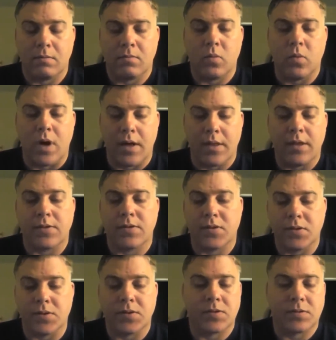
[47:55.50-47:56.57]
while this
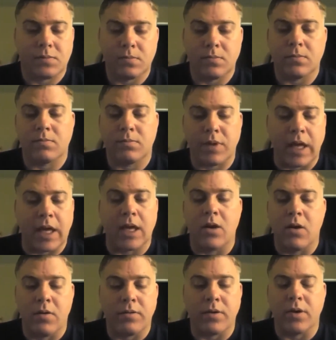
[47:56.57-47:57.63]
is playing
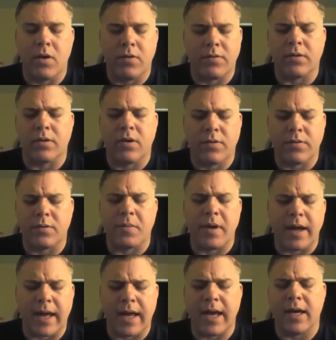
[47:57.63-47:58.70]
over and over and over in my
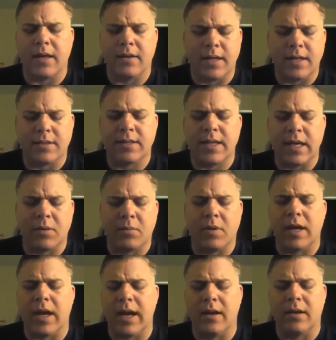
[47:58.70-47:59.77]
head that it's taking me
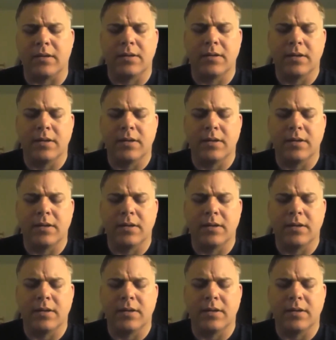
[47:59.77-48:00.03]
to hell,